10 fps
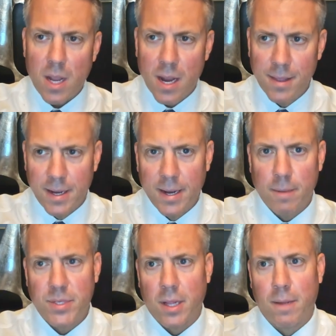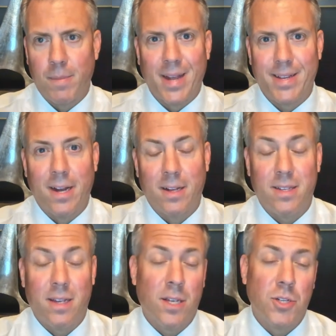and then end up selling back down
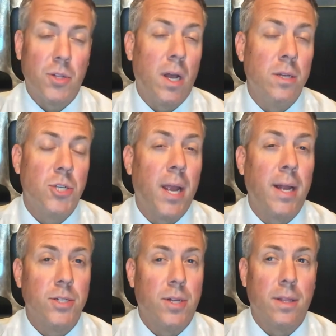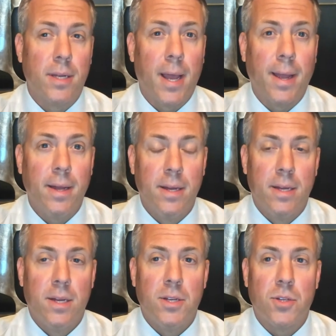essentially unchanged on the day.
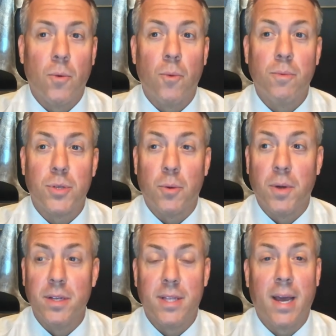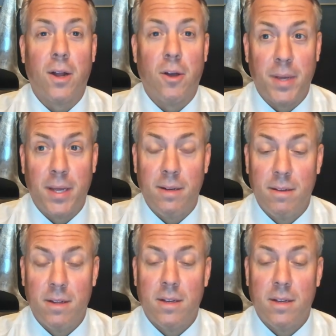So, so what does that all mean?